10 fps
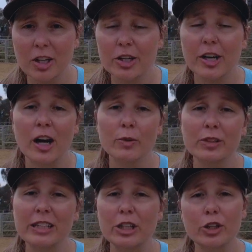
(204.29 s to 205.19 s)
are not
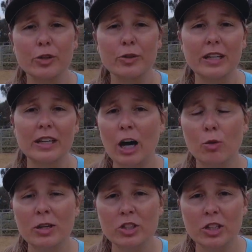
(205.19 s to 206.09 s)
really including how
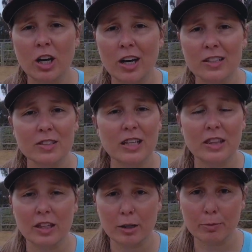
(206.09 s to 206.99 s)
much it costs
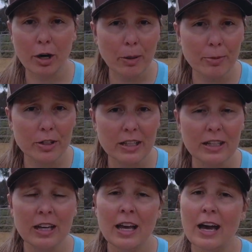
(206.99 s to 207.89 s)
in their property,